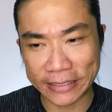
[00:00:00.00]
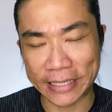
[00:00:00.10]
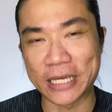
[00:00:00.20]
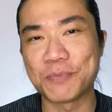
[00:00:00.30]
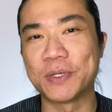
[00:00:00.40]

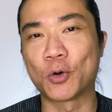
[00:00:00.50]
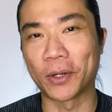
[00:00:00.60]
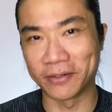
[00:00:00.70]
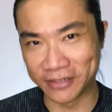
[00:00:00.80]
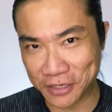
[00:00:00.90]
can be
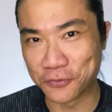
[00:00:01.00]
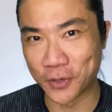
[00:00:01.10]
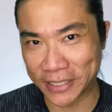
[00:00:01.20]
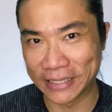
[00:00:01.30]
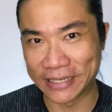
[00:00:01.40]
quite
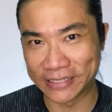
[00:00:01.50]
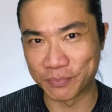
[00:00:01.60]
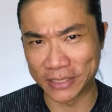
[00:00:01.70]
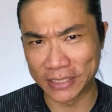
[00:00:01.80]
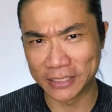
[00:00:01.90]
nerve-wracking at the
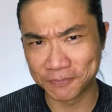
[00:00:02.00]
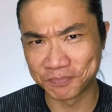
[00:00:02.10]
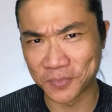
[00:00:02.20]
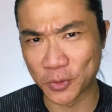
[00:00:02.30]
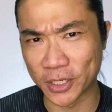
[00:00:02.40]
beginning,
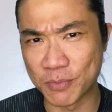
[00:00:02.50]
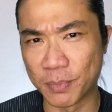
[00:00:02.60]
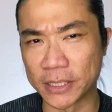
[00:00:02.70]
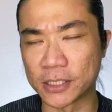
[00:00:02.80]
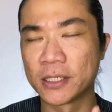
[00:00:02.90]
okay,
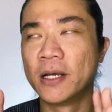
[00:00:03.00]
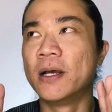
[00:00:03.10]
but,